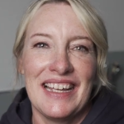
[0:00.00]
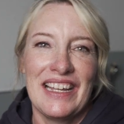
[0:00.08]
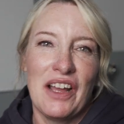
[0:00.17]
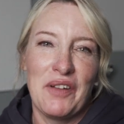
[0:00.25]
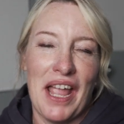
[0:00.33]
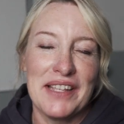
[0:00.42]

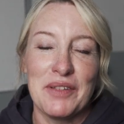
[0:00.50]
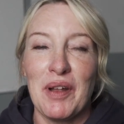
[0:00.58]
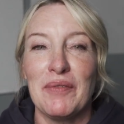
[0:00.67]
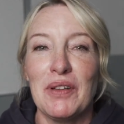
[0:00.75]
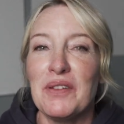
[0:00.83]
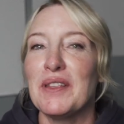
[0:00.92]
Okay, so what
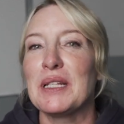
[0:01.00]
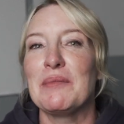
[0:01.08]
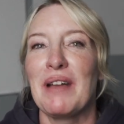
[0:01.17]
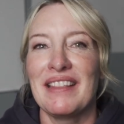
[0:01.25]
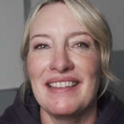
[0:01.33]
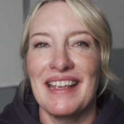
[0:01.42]
I've learned this
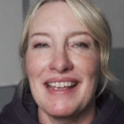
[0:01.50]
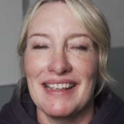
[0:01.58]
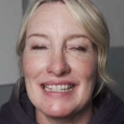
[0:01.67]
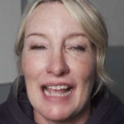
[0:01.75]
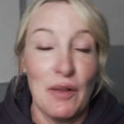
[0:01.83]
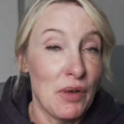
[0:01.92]
month
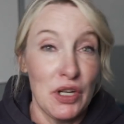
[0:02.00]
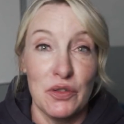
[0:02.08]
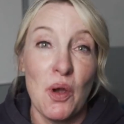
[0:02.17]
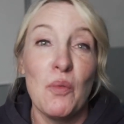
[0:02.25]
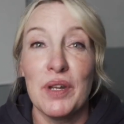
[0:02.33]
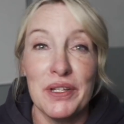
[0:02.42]
is that what you
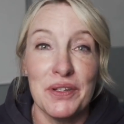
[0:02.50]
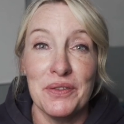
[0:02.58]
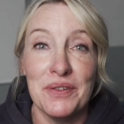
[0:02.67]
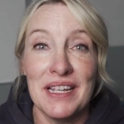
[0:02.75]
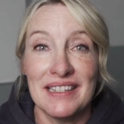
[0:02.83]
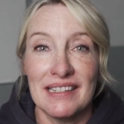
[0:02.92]
don't want to
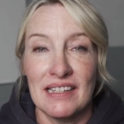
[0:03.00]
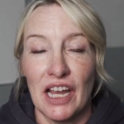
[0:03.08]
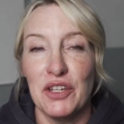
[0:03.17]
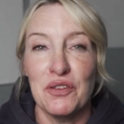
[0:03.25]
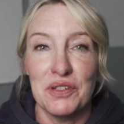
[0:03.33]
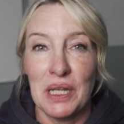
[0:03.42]
do is
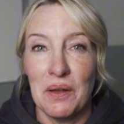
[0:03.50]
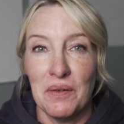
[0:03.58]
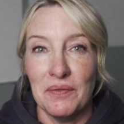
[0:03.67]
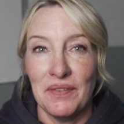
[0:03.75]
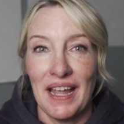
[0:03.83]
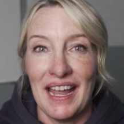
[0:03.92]
assign
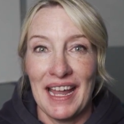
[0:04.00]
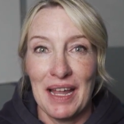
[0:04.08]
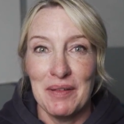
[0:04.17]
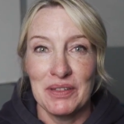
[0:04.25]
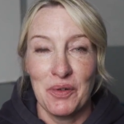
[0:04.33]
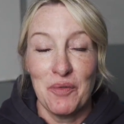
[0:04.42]
yourself
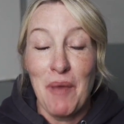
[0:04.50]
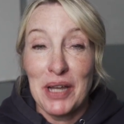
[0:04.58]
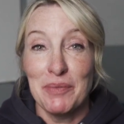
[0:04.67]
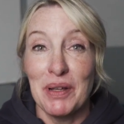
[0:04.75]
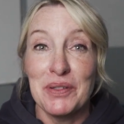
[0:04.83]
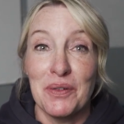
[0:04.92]
a sort of
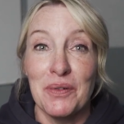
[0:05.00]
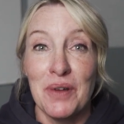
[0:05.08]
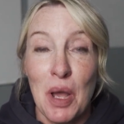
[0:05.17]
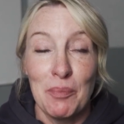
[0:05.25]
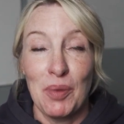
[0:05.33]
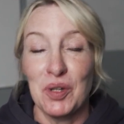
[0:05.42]
monumental
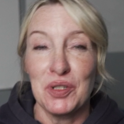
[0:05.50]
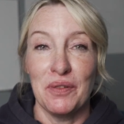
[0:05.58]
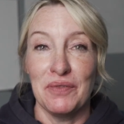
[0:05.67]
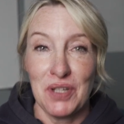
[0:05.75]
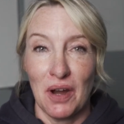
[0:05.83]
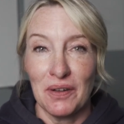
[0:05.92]
personal
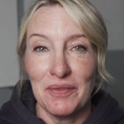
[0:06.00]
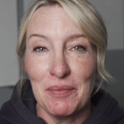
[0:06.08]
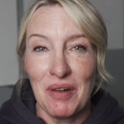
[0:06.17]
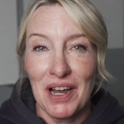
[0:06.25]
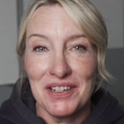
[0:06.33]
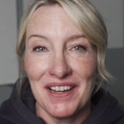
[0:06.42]
photography
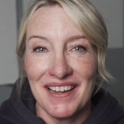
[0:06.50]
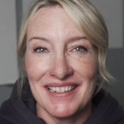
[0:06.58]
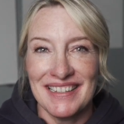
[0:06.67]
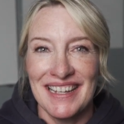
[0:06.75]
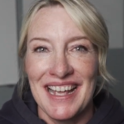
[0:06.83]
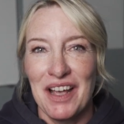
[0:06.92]

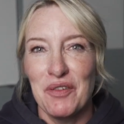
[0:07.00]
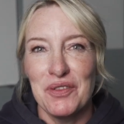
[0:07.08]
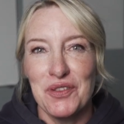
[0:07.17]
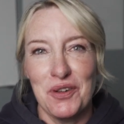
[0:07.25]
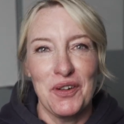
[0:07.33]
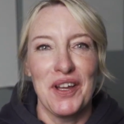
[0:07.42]
project
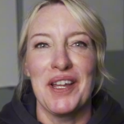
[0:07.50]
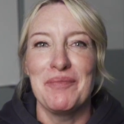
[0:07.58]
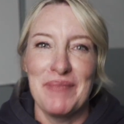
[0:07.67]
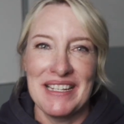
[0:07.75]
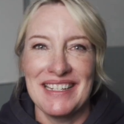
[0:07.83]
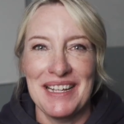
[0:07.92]
during
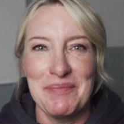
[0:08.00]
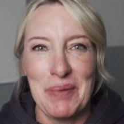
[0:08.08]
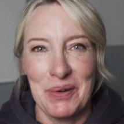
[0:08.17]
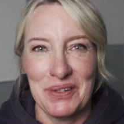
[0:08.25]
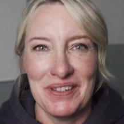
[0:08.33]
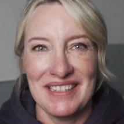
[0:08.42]
busy
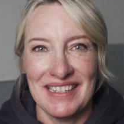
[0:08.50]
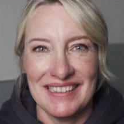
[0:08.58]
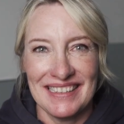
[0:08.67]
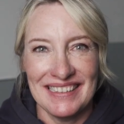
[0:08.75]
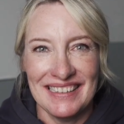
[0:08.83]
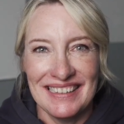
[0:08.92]
portrait
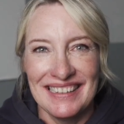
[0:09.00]
season.